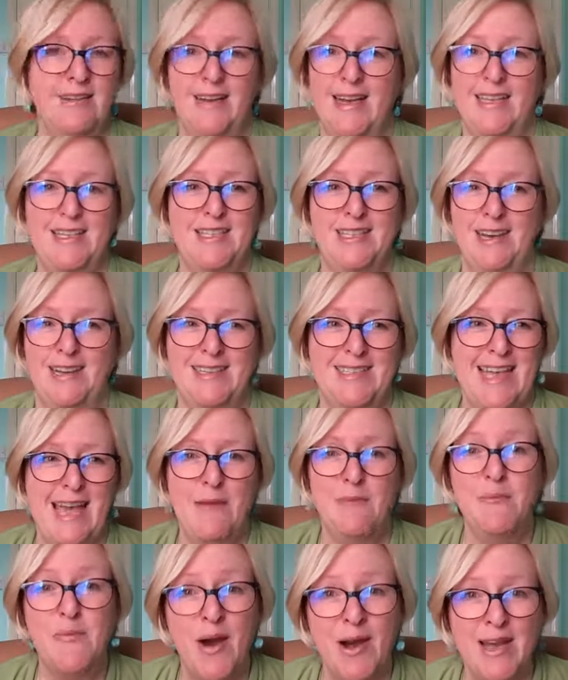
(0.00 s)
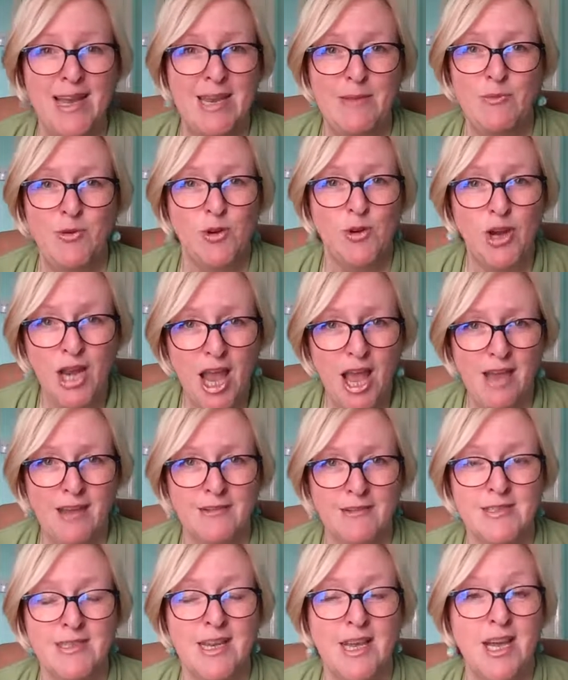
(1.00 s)
actually, I don't buy any more
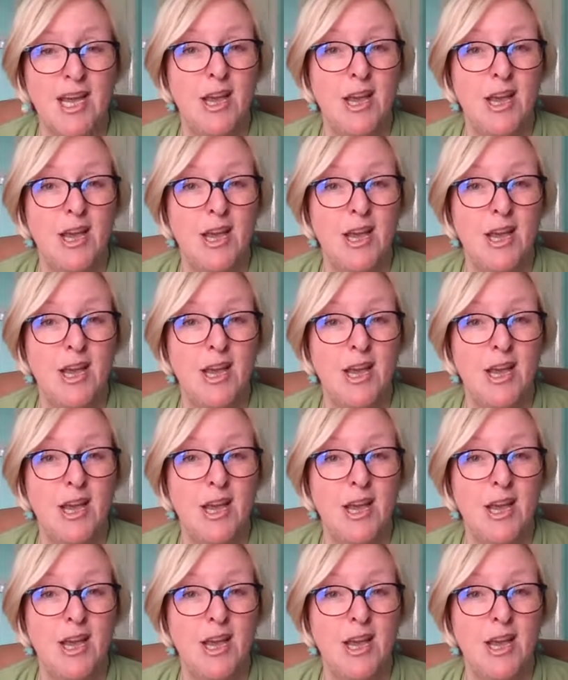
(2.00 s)
clothes